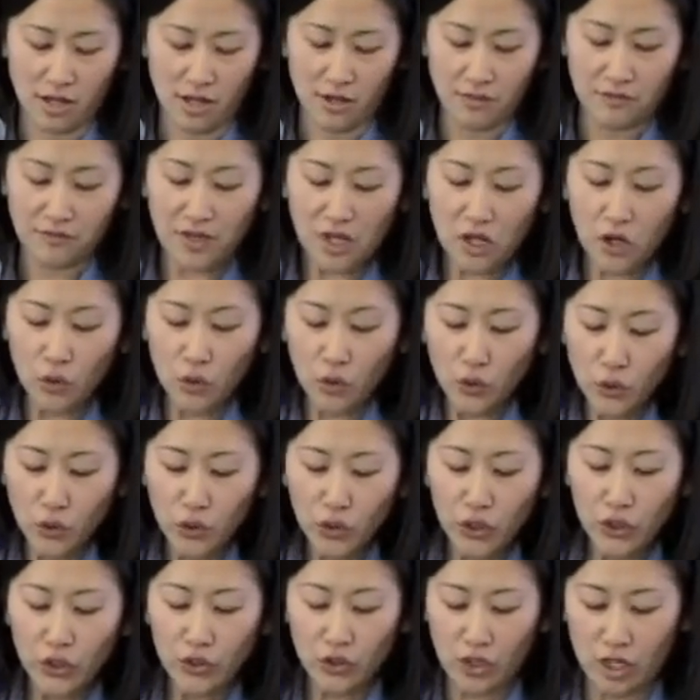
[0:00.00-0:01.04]
the
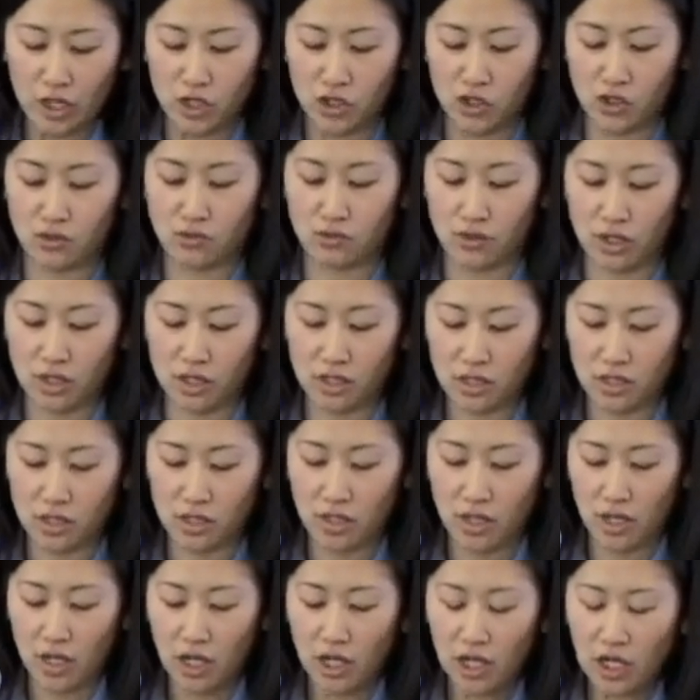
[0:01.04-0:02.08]
earlier histories
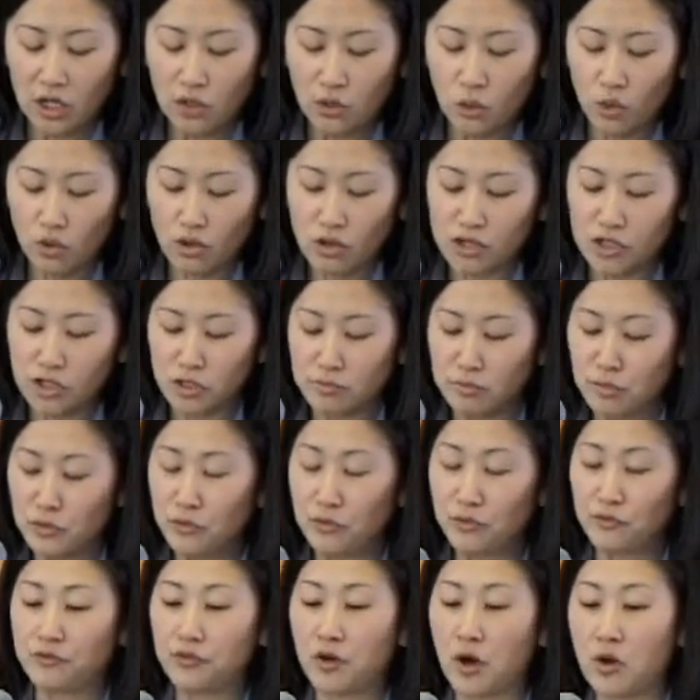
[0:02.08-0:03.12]
in order to move
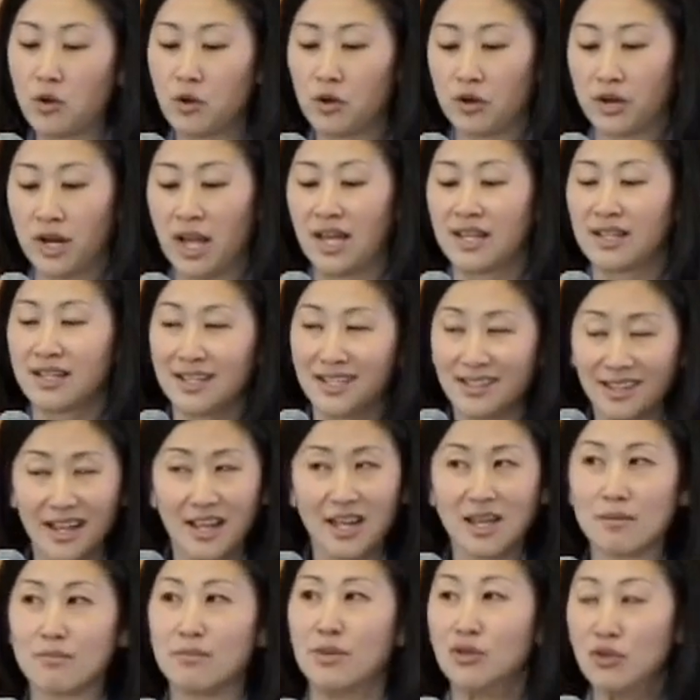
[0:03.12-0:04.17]
forward and
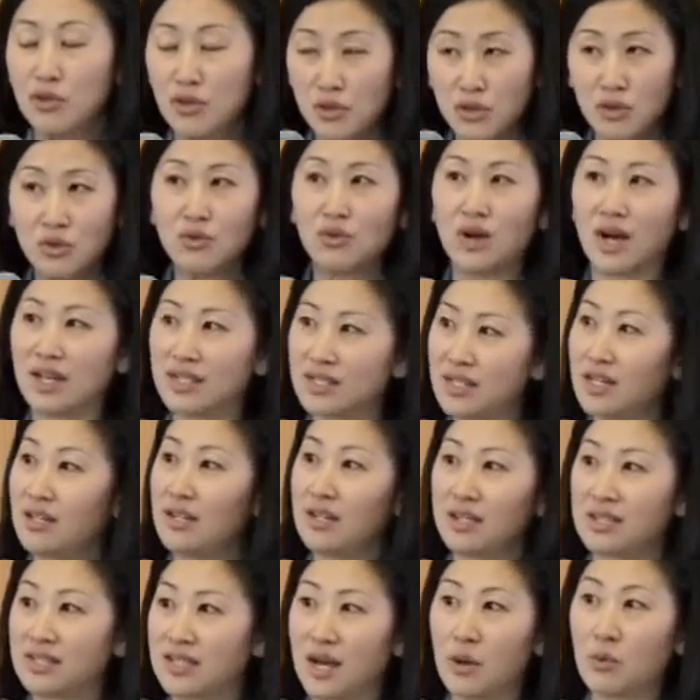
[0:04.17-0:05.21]
claim new
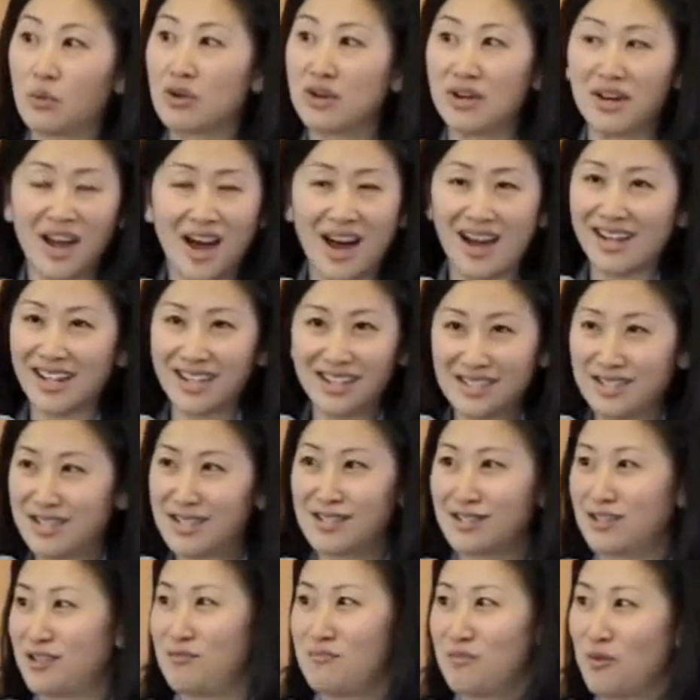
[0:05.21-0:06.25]
identities that were not
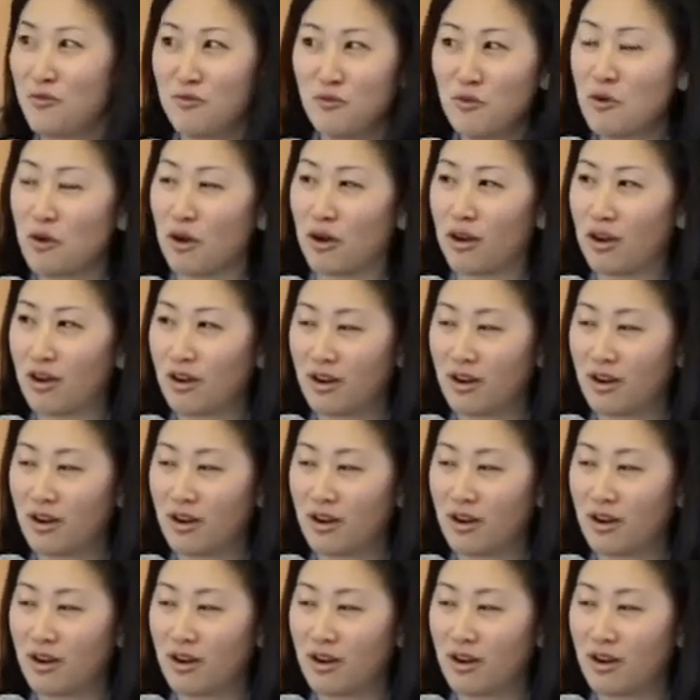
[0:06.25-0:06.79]
existent before.